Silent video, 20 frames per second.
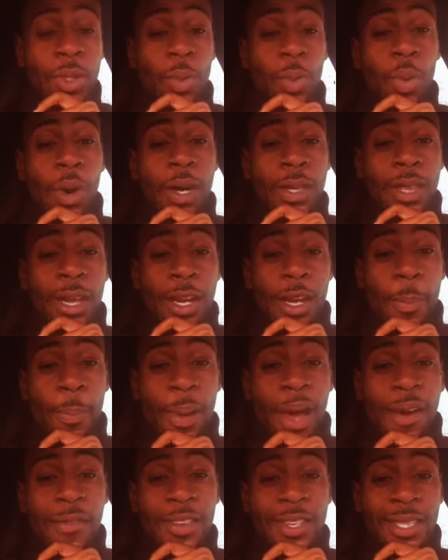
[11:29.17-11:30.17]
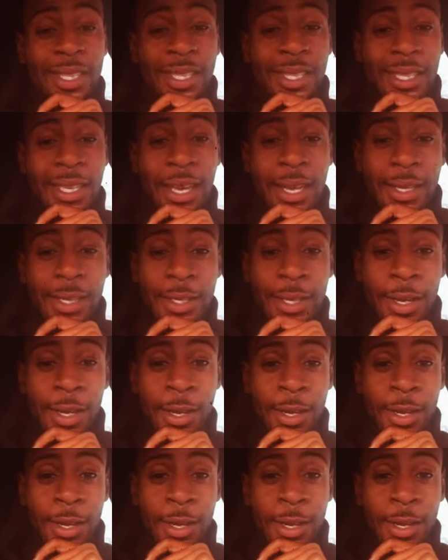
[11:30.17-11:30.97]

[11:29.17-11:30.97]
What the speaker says: to walk down the path of success,